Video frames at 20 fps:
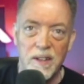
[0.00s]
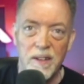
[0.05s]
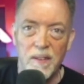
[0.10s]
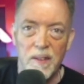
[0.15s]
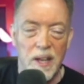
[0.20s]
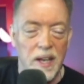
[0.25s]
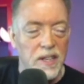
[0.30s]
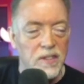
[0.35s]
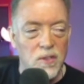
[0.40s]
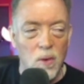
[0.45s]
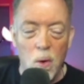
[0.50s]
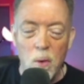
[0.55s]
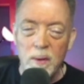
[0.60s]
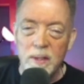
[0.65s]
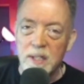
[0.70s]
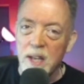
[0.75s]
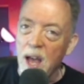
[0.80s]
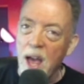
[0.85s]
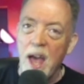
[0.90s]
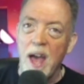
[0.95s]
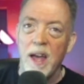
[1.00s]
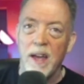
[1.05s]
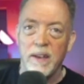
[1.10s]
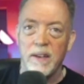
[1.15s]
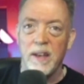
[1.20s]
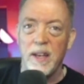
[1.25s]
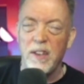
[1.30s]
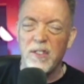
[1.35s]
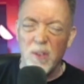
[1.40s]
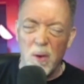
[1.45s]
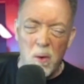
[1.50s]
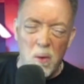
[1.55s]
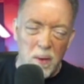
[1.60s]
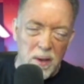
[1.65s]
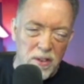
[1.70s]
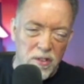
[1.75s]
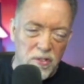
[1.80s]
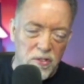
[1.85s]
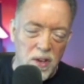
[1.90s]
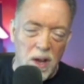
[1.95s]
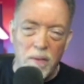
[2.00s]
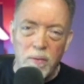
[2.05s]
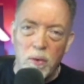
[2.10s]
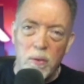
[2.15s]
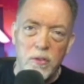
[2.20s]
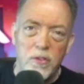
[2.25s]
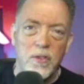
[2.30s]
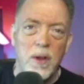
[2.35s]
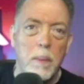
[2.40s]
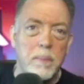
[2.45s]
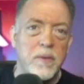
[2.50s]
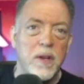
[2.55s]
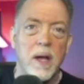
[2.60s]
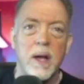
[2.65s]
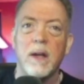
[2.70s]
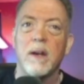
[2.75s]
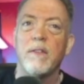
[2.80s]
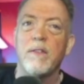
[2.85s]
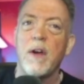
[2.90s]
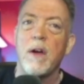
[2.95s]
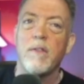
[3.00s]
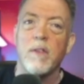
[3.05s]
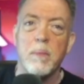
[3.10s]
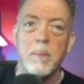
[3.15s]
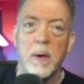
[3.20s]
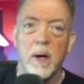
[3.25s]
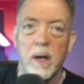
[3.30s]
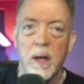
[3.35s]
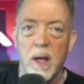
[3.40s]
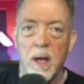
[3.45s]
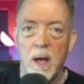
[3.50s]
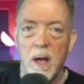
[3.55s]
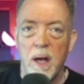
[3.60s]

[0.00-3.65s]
He's always ahead. He's always several steps ahead of everybody.